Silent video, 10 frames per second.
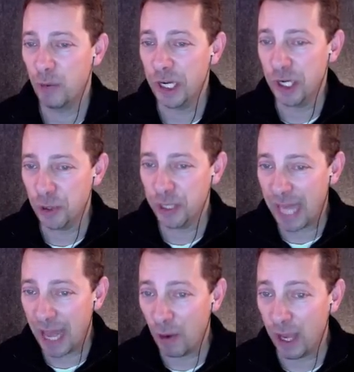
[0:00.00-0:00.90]
And when you do it
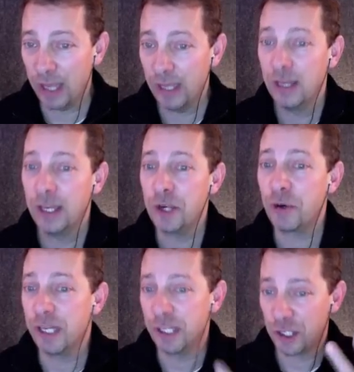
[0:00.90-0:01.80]
that way,
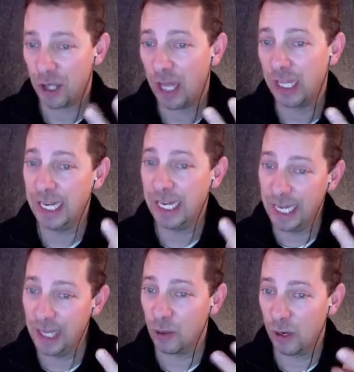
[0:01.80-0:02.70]
you can install it
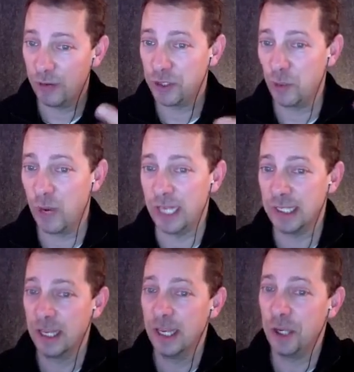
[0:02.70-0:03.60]
either one of two
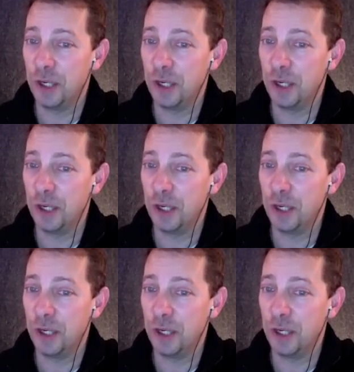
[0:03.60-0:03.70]
ways.